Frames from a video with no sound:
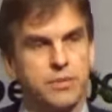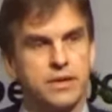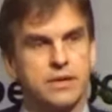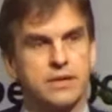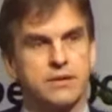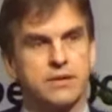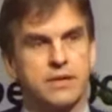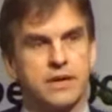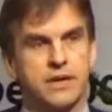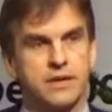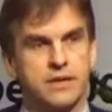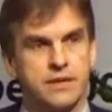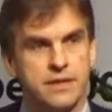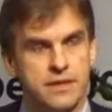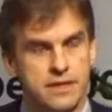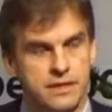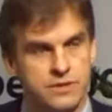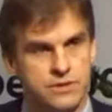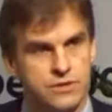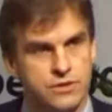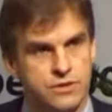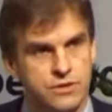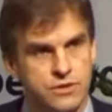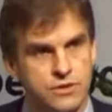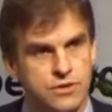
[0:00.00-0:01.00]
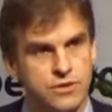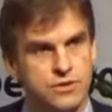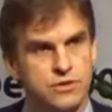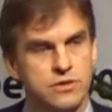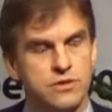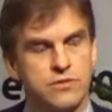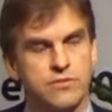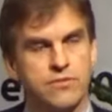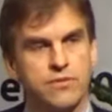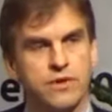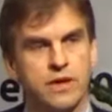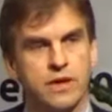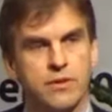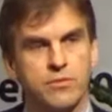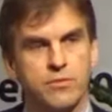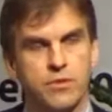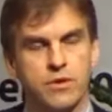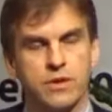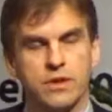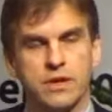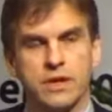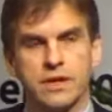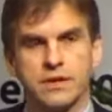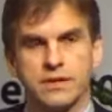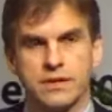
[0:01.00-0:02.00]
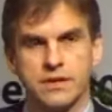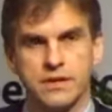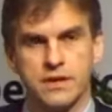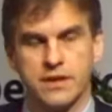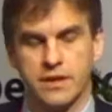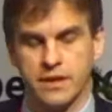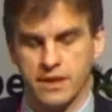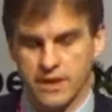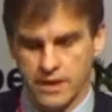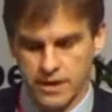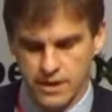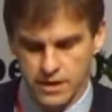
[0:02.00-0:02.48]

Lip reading: build an institutional framework at the